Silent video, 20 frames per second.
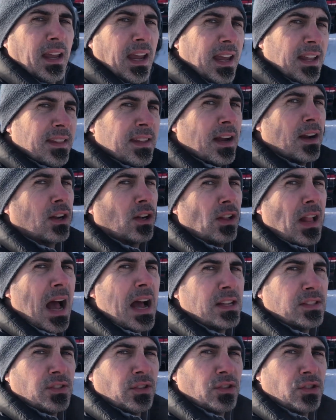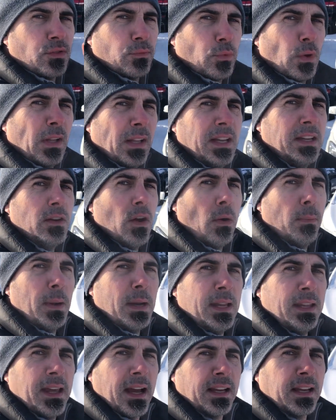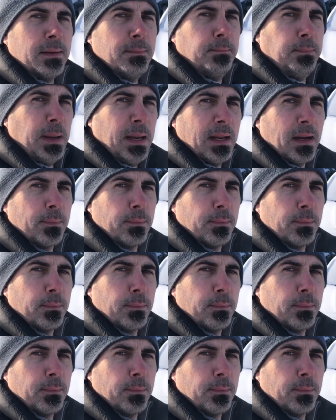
In their class, there's really nobody that can beat a